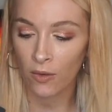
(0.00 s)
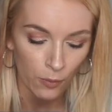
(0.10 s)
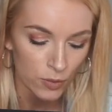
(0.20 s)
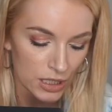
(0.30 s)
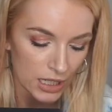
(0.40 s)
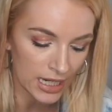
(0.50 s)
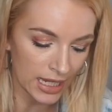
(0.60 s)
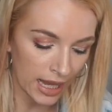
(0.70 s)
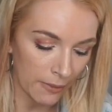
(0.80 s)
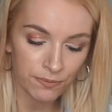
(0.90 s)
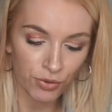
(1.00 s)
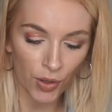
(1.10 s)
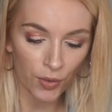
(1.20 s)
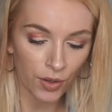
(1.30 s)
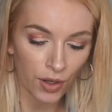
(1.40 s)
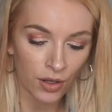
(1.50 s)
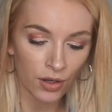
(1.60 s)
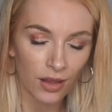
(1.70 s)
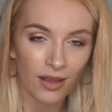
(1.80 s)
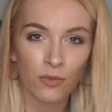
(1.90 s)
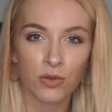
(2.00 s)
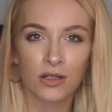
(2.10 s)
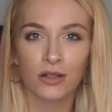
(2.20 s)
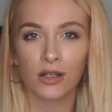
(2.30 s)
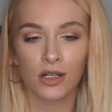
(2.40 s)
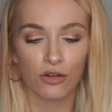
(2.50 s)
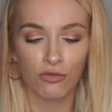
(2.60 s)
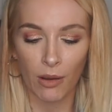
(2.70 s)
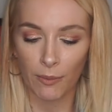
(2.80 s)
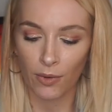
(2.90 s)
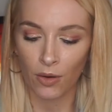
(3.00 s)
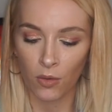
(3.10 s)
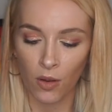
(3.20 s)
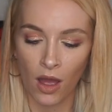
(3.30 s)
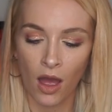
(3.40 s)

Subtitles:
It wasn't going to get broken. It wasn't going to crumble.